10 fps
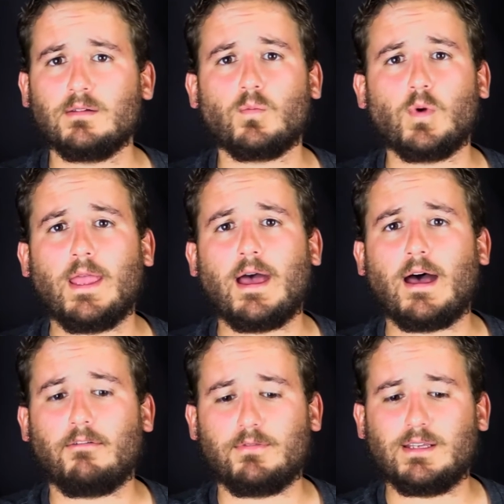we
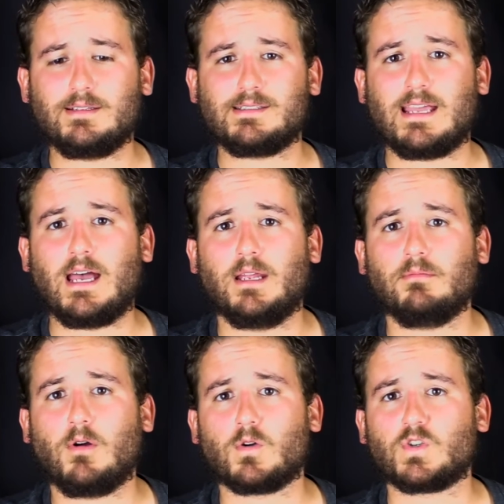have this
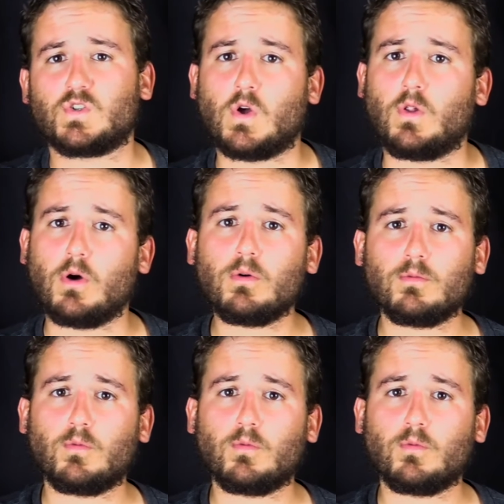time or solo.